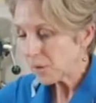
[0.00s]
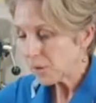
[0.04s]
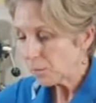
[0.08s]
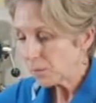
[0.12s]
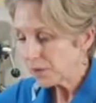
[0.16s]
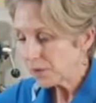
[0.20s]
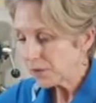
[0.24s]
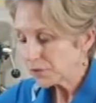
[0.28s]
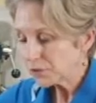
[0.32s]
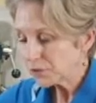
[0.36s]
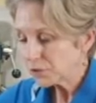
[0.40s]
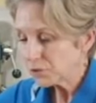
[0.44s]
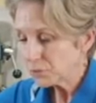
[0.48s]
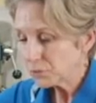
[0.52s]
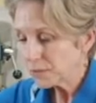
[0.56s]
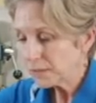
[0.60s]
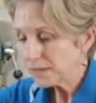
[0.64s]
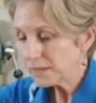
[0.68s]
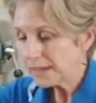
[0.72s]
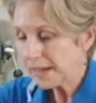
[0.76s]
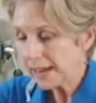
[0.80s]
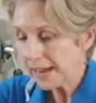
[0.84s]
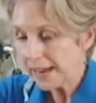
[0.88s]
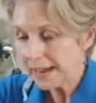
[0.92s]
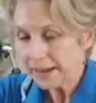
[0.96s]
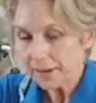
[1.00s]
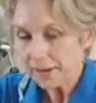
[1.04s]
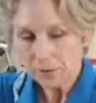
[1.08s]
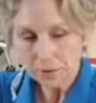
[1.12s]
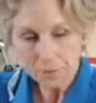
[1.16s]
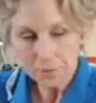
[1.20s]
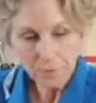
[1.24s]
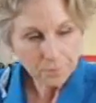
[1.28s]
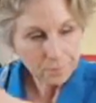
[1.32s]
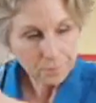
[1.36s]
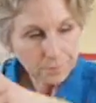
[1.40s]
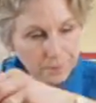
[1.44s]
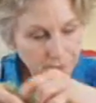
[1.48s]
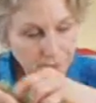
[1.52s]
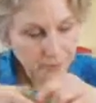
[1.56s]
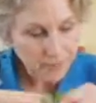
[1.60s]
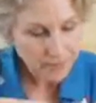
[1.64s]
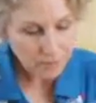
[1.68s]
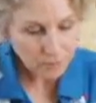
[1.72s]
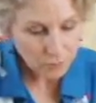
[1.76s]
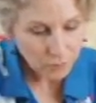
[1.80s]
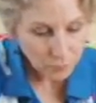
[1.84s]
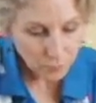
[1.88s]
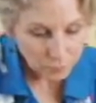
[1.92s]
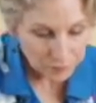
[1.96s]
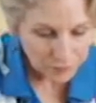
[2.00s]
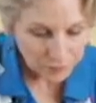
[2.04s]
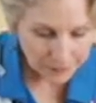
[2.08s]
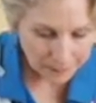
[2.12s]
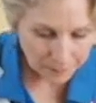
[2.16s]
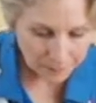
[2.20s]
when you're doing kale, it's really